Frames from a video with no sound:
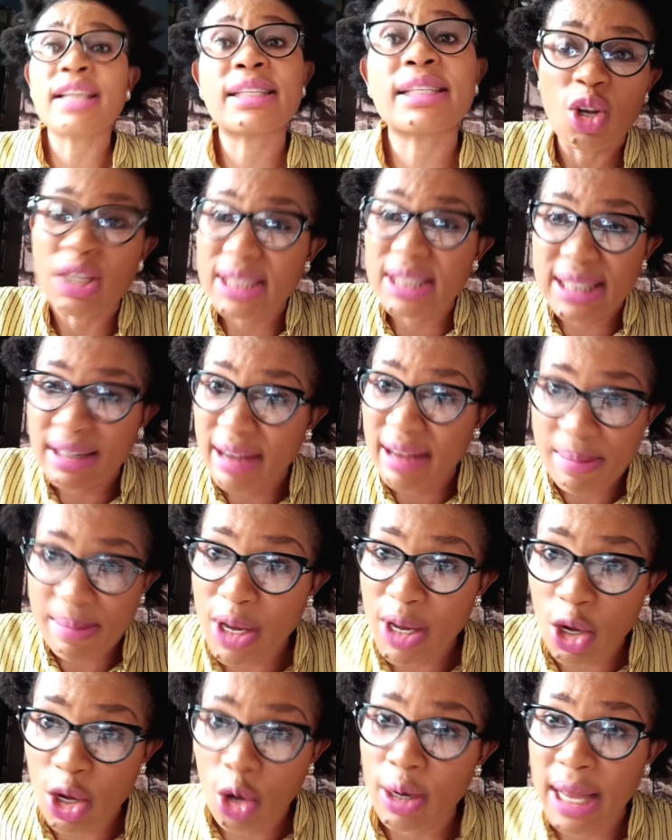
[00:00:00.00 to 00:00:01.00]
just 3
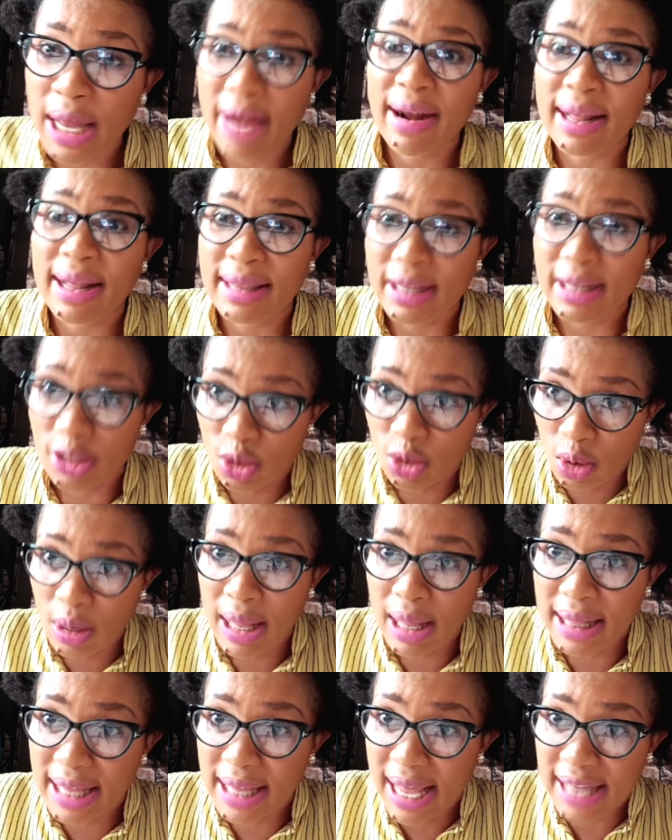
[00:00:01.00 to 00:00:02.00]
million naira.
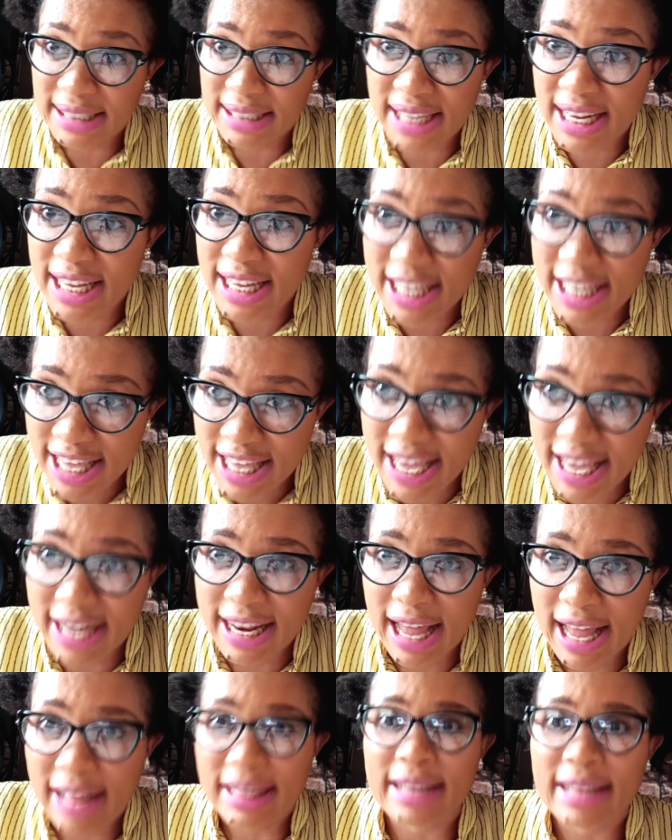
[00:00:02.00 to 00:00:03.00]
They are selling here
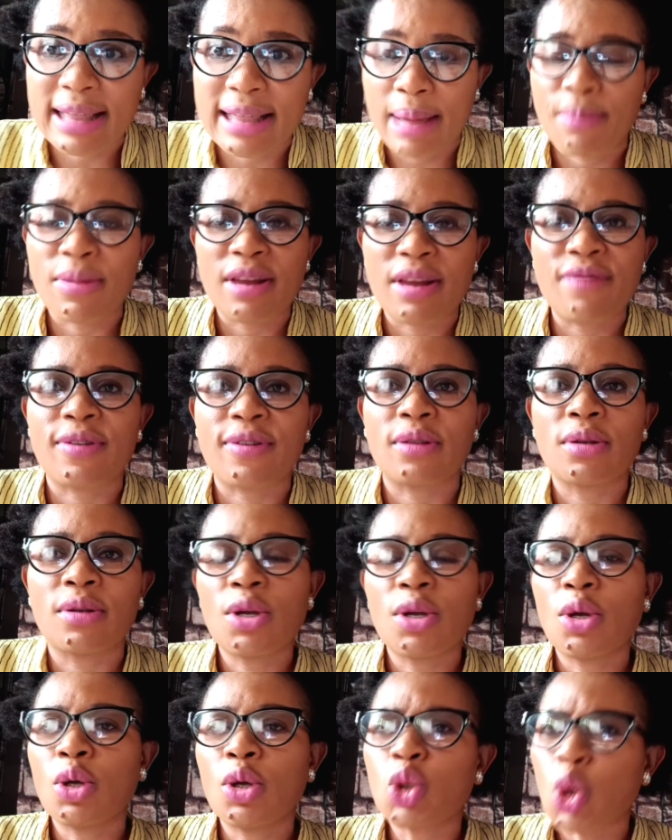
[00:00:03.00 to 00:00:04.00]
now that I'm living.
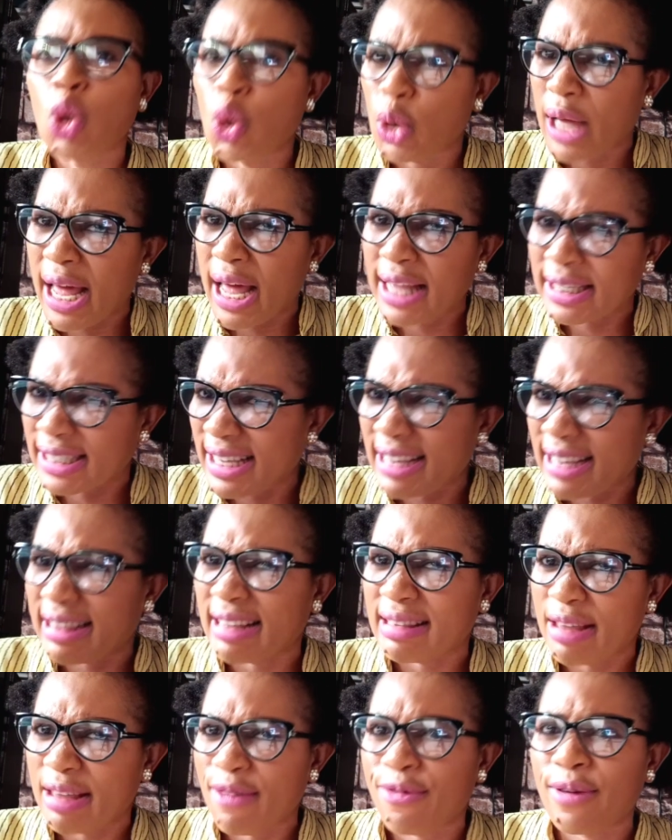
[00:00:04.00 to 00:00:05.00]
So you can see
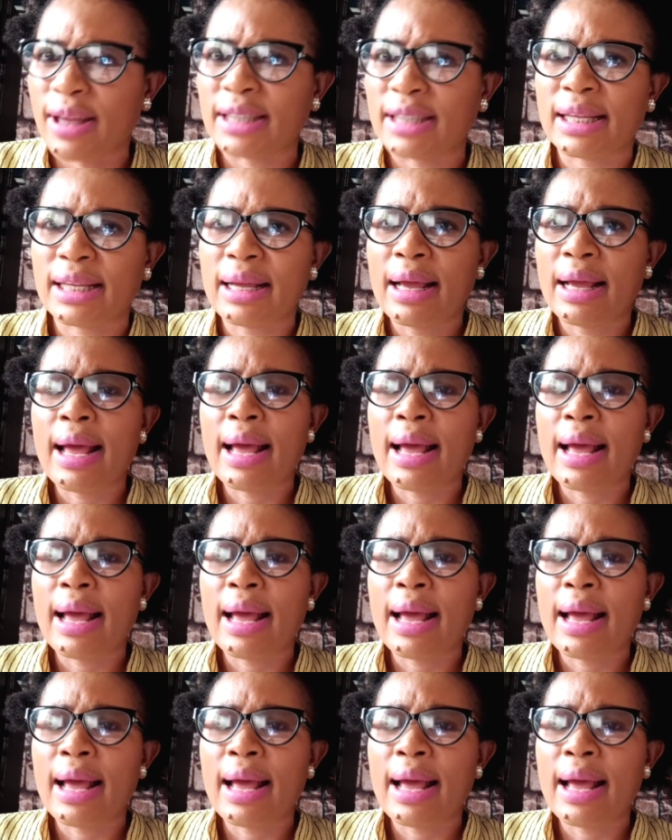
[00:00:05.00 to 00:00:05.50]
the difference.